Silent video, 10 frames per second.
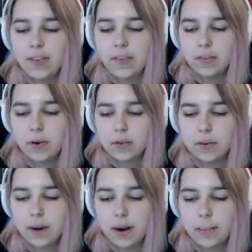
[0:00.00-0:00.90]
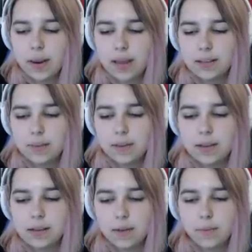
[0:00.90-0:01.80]
And then of course we gotta paint some of
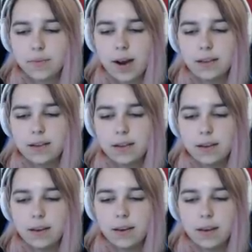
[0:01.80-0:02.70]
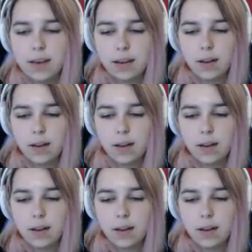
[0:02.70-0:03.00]
these up front. Yellow.